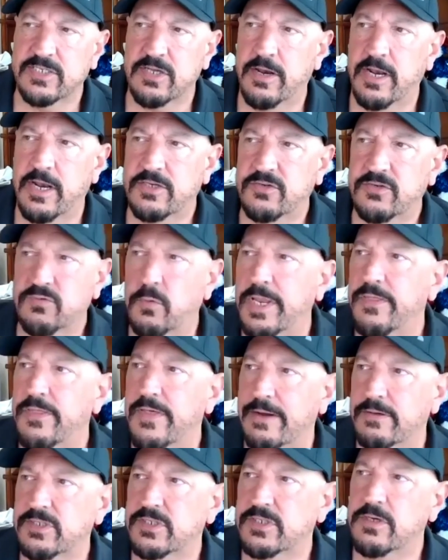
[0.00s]
on a twenty
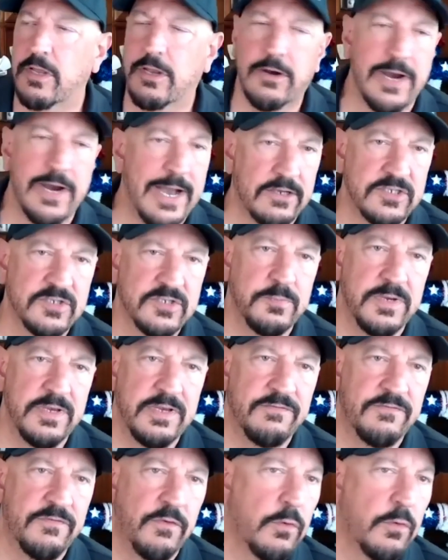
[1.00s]
thousand dollar house be
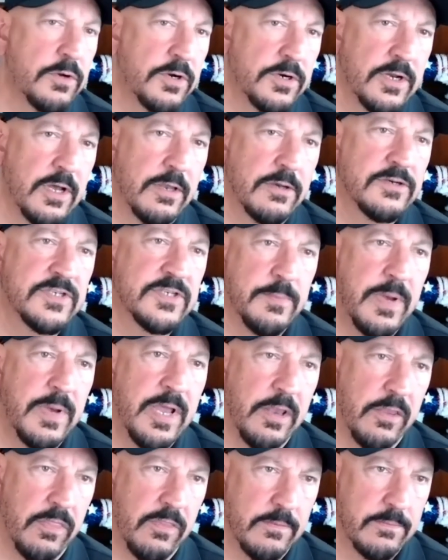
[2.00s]
four hundred dollars a
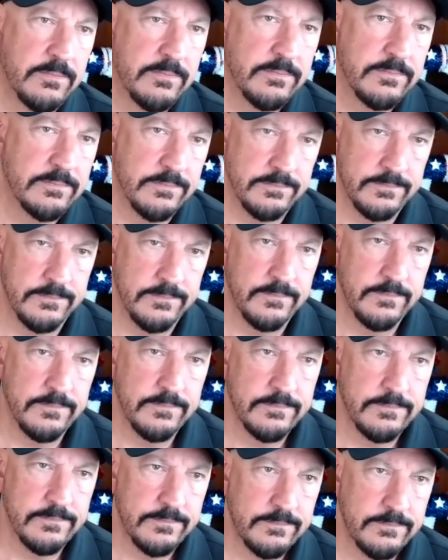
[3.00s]
month.
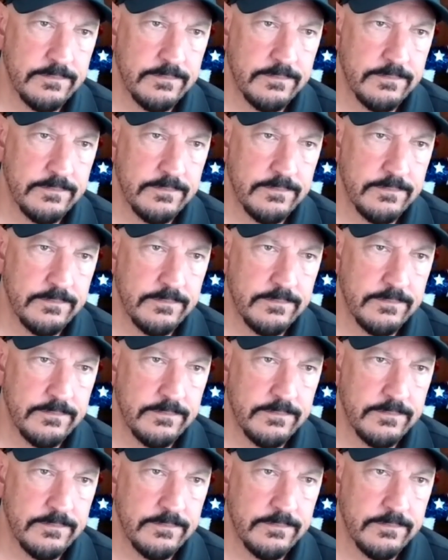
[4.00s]
Okay.